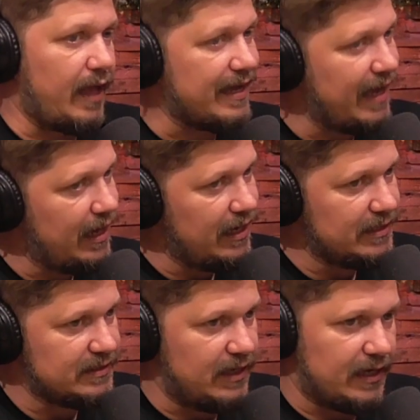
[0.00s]
kind of like
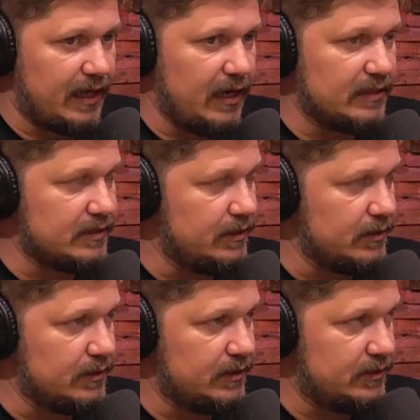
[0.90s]
the
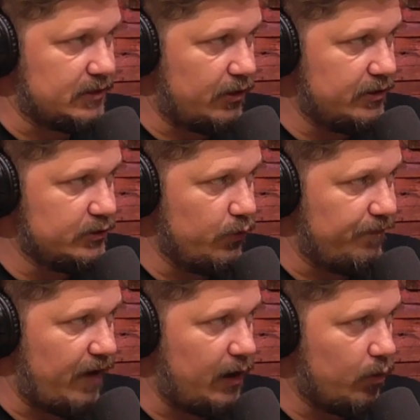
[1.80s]
getting turned into a
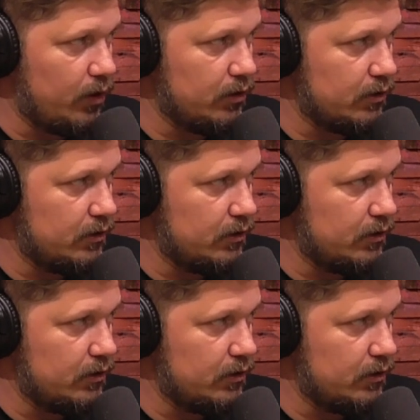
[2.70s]
firework.